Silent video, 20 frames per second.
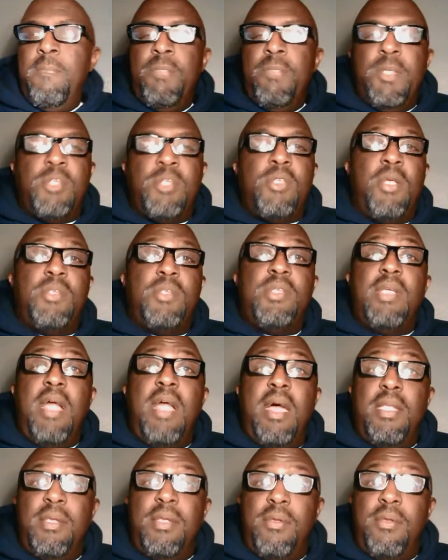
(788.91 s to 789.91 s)
the Church of
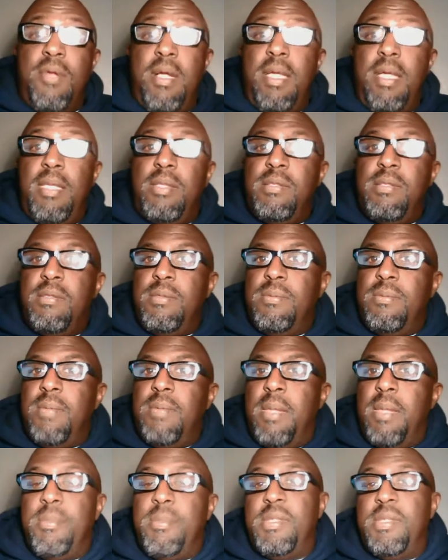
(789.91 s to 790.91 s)
God in Christ,
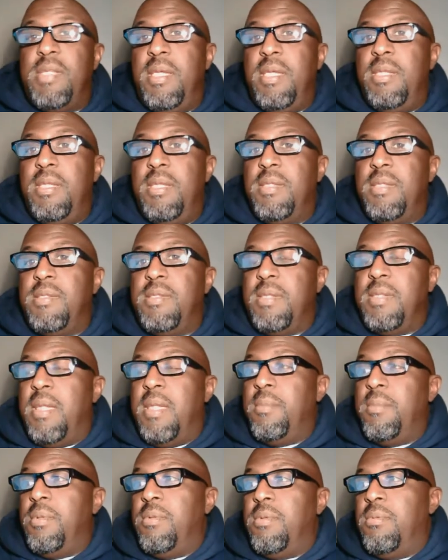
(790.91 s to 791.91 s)
I'm going to say this and I'm
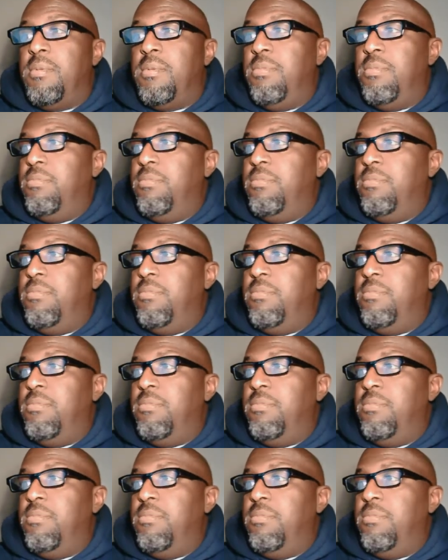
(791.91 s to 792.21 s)
going to